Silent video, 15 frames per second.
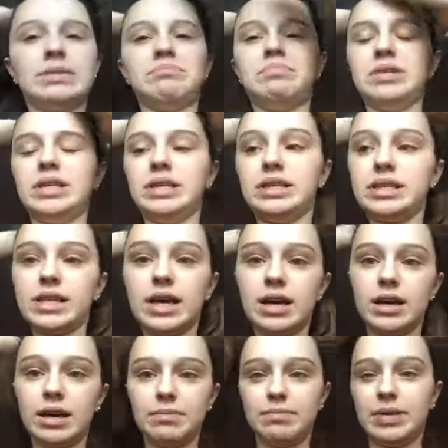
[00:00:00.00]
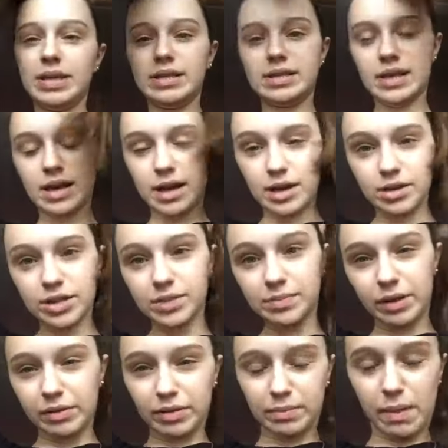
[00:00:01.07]
some pizza at Pizza Hut or
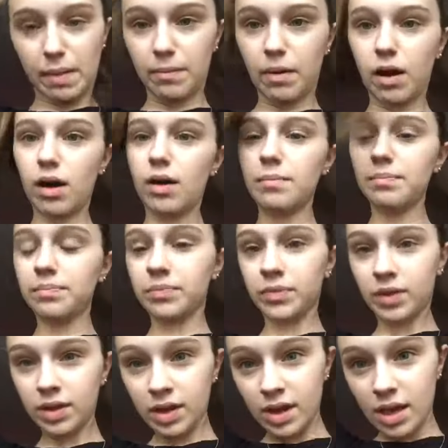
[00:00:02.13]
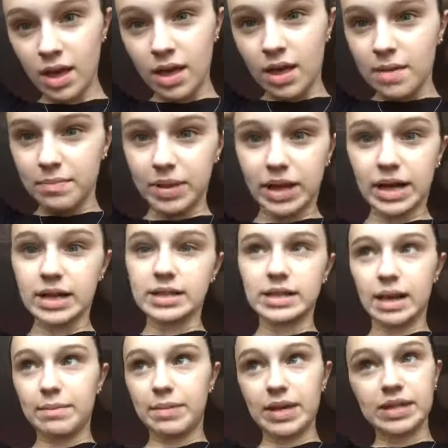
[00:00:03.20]
something with my mom, because
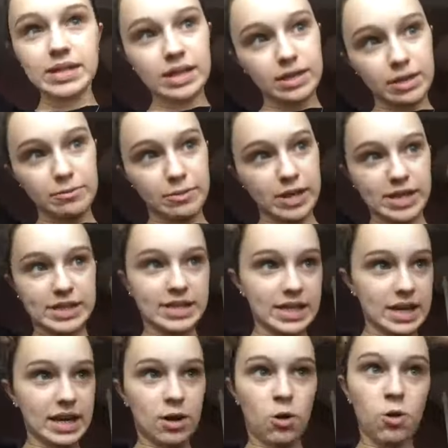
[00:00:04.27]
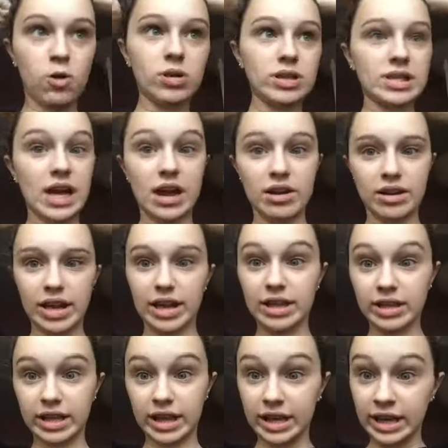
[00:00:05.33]
I basically wasted a whole entire day
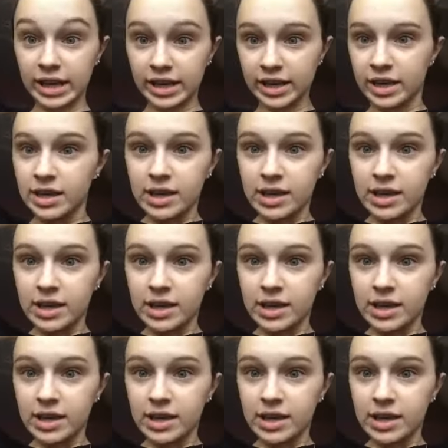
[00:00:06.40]
cleaning,